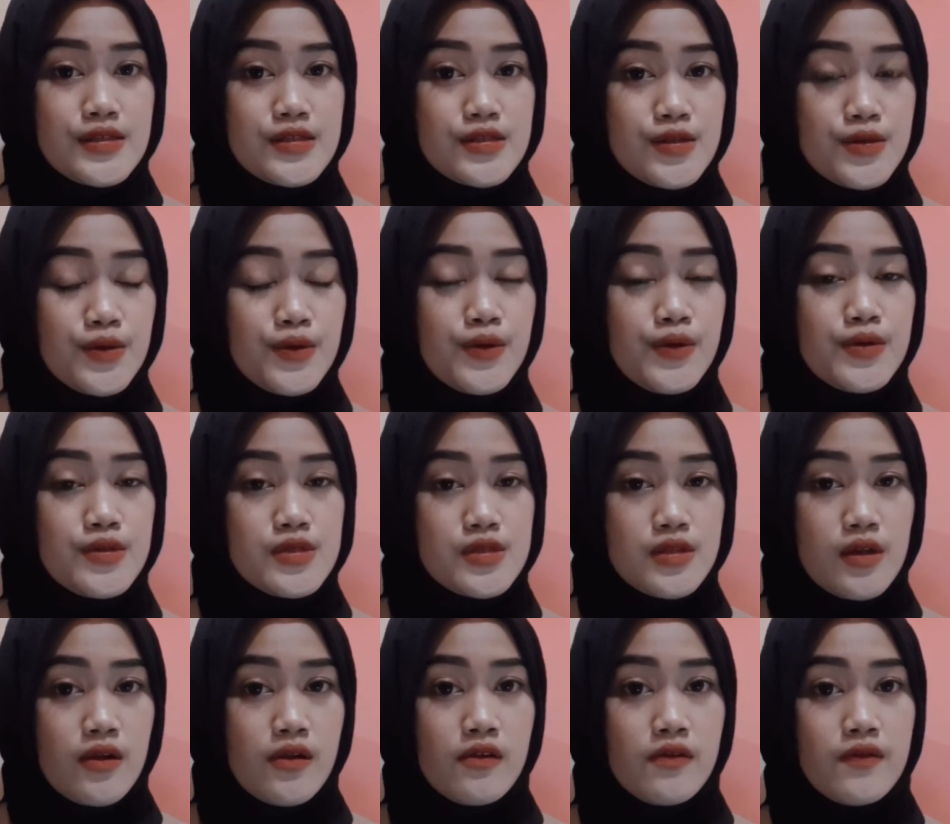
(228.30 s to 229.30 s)
to
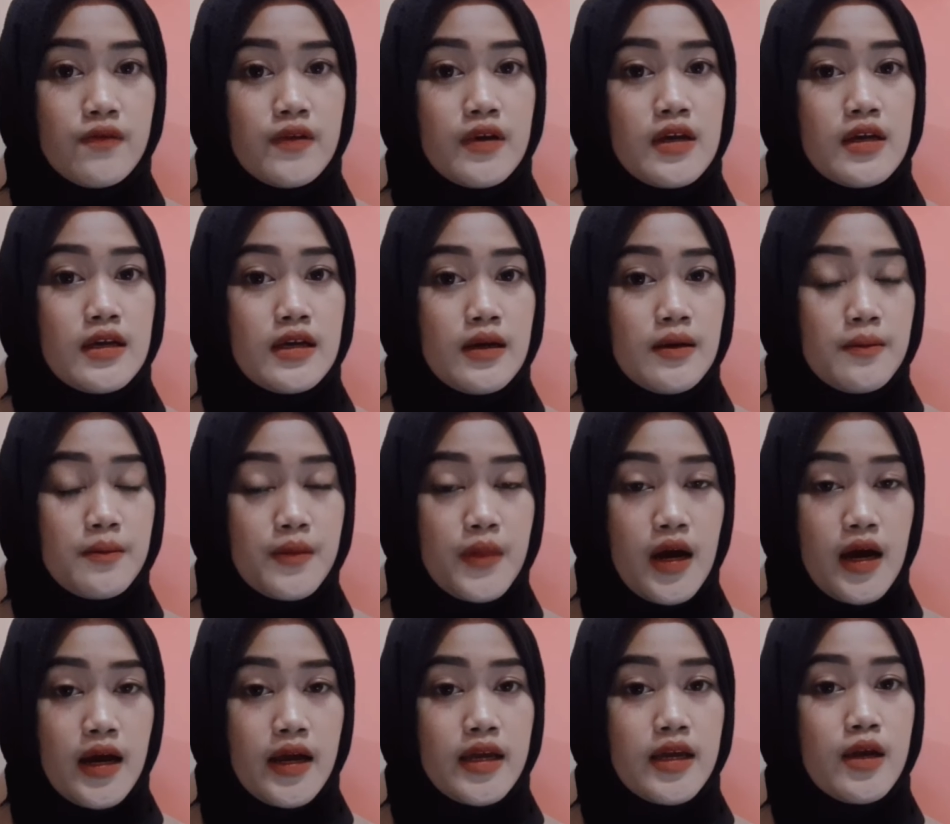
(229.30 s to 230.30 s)
solve
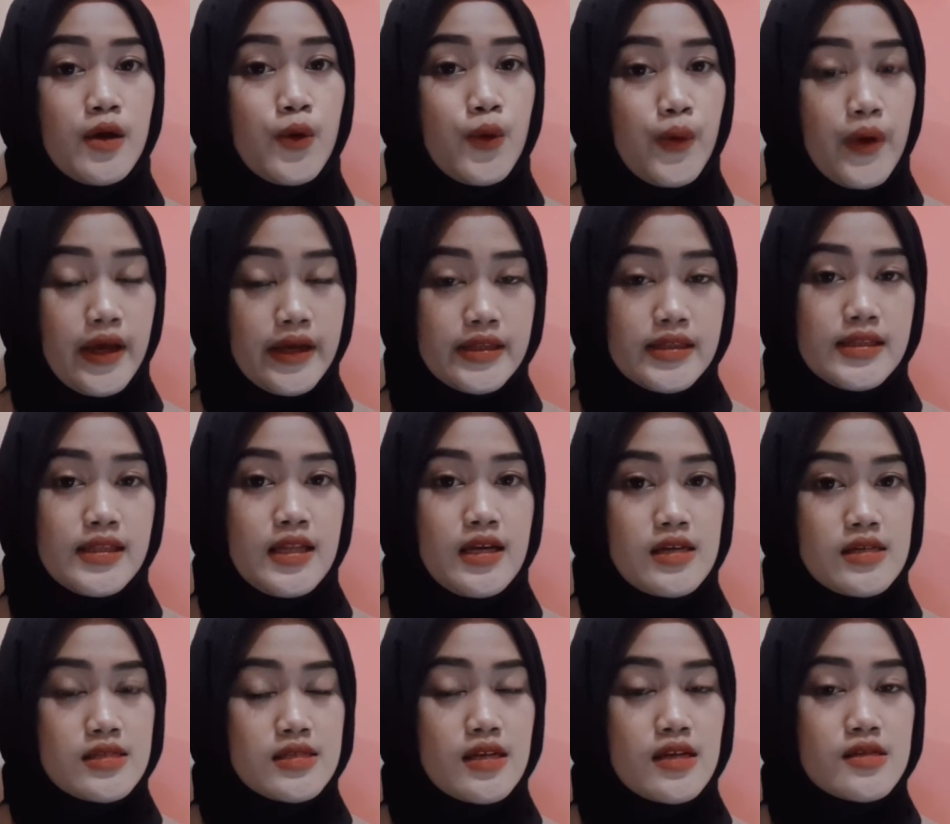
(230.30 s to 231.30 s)
my
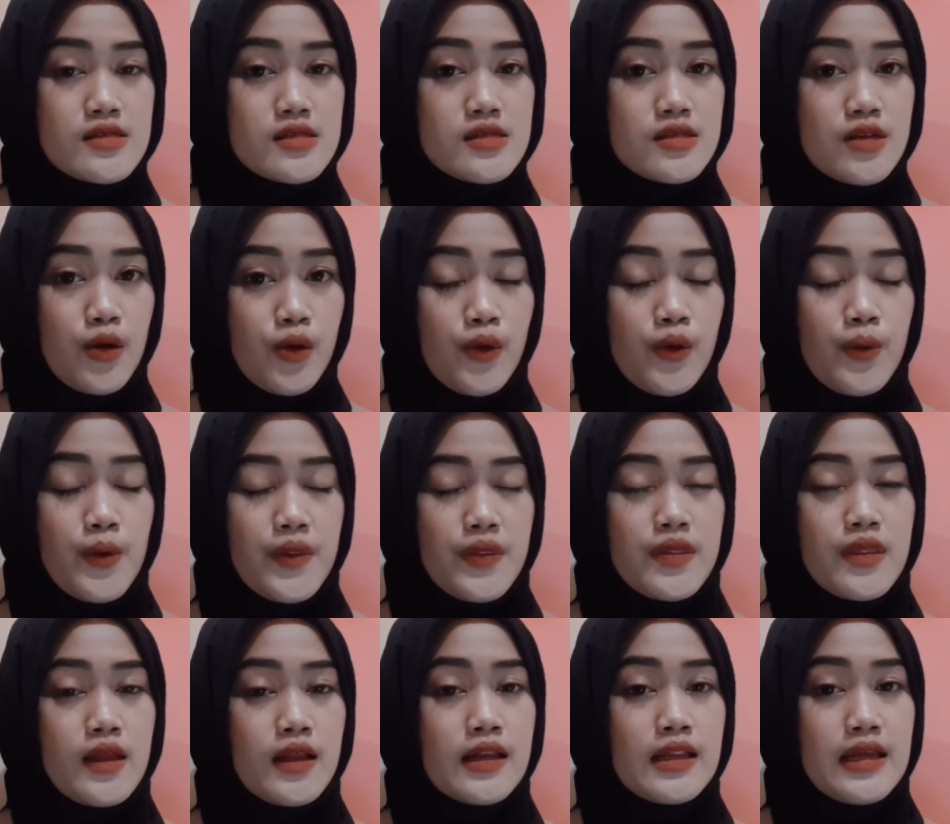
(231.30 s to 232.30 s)
weakness. So with
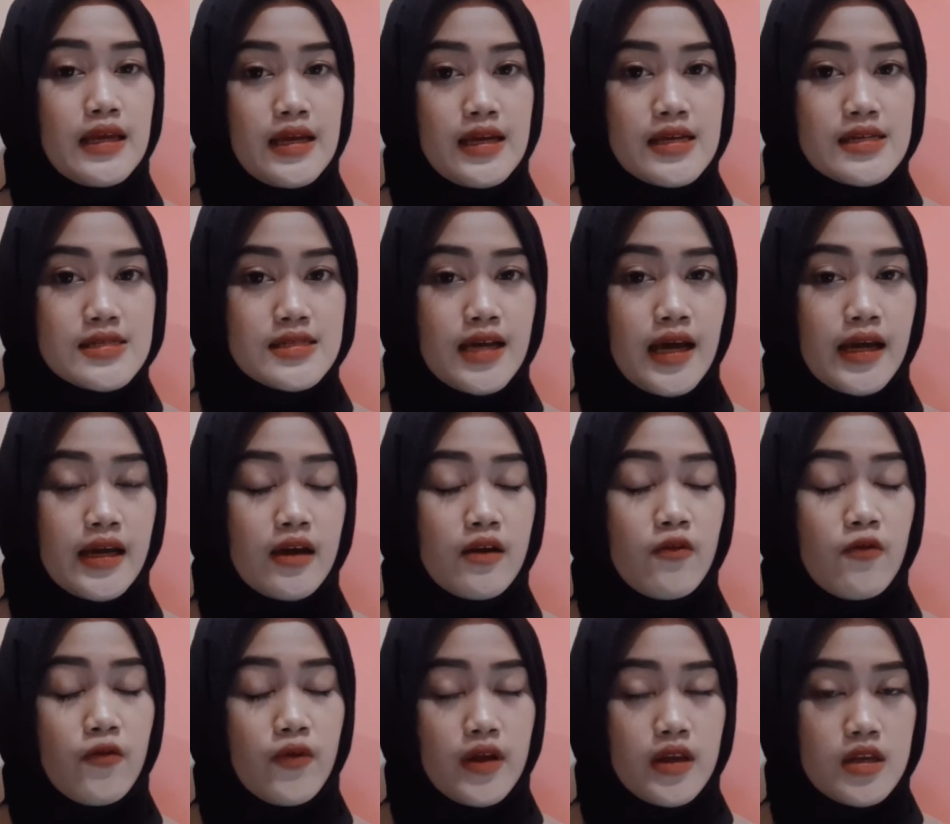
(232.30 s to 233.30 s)
the list, I can
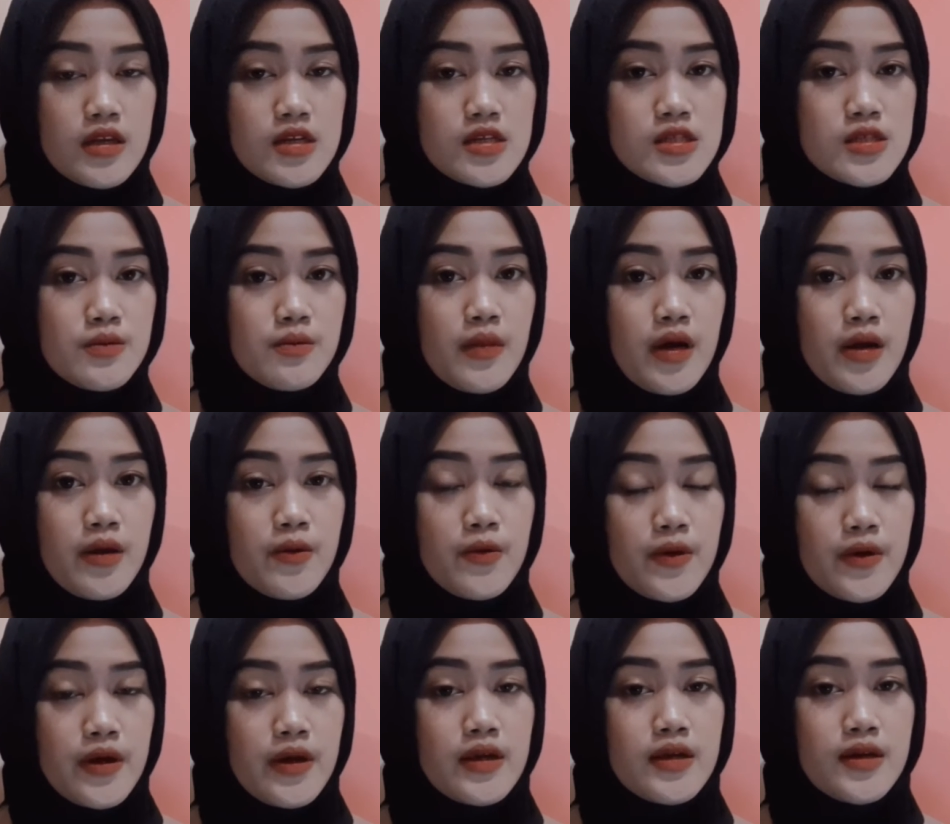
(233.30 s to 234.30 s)
finish my
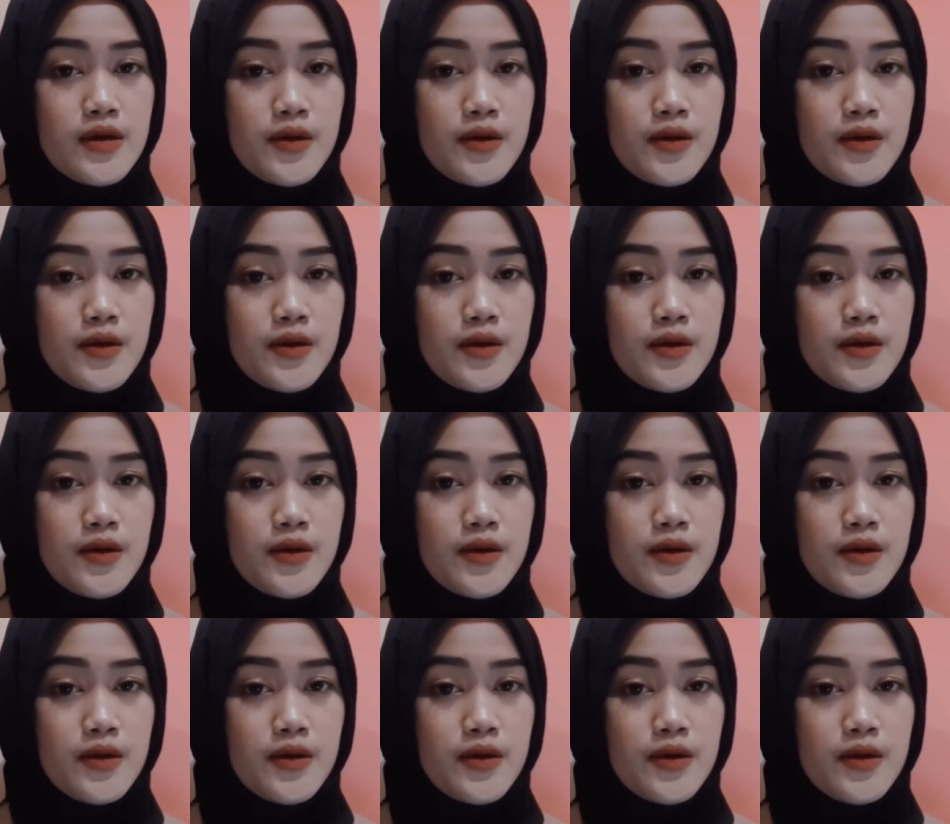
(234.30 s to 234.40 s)
work